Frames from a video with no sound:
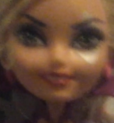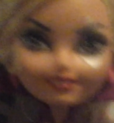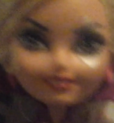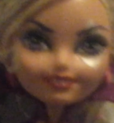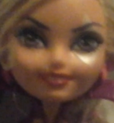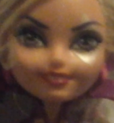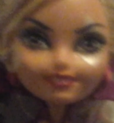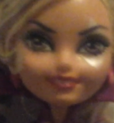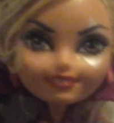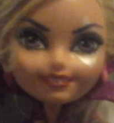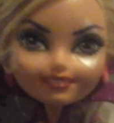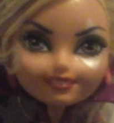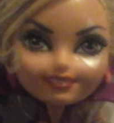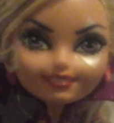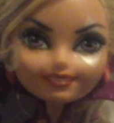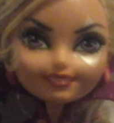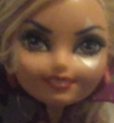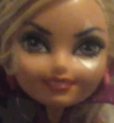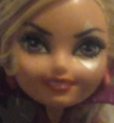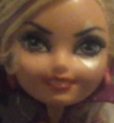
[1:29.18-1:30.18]
it's not a swear
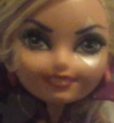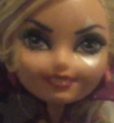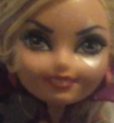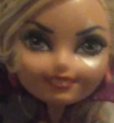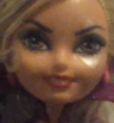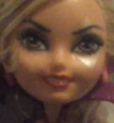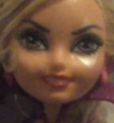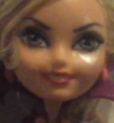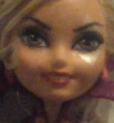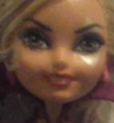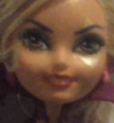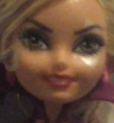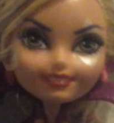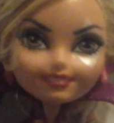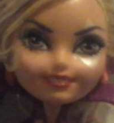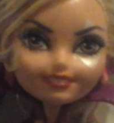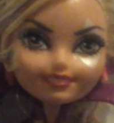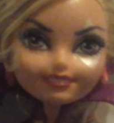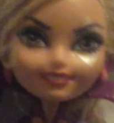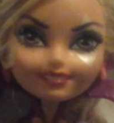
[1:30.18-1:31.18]
word, so yeah.
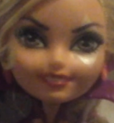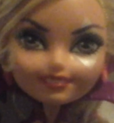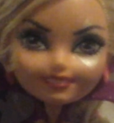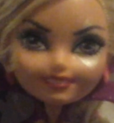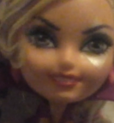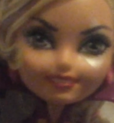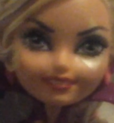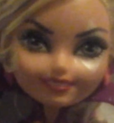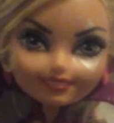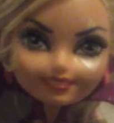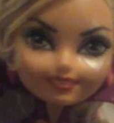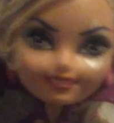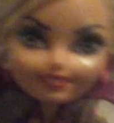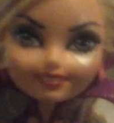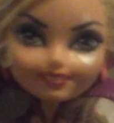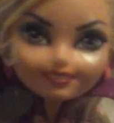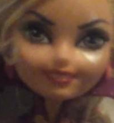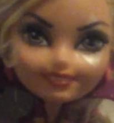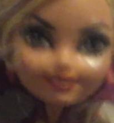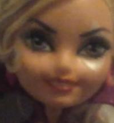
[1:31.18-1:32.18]

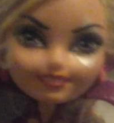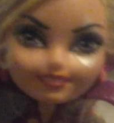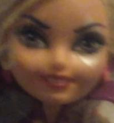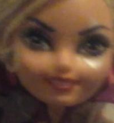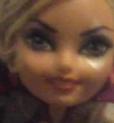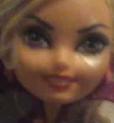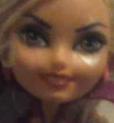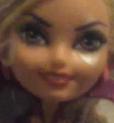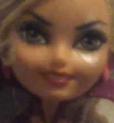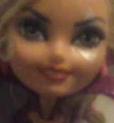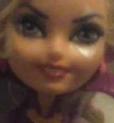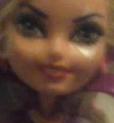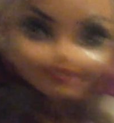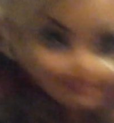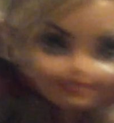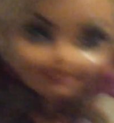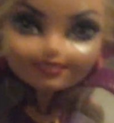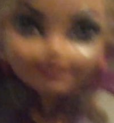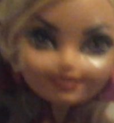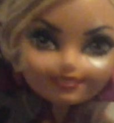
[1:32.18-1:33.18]
We just really
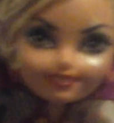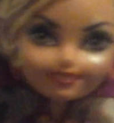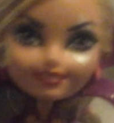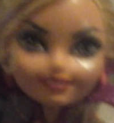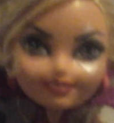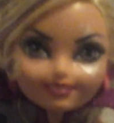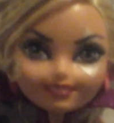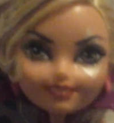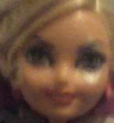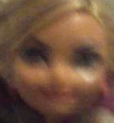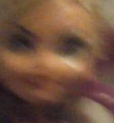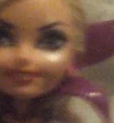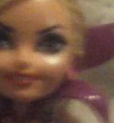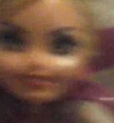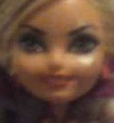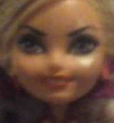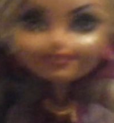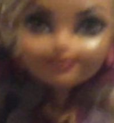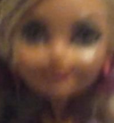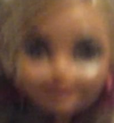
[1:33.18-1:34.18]
do need to talk
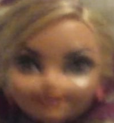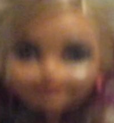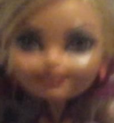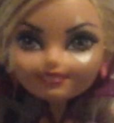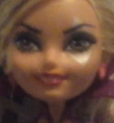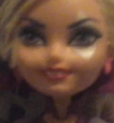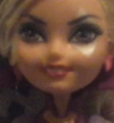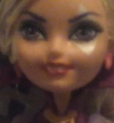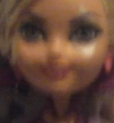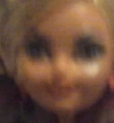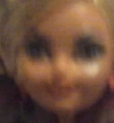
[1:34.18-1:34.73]
about that.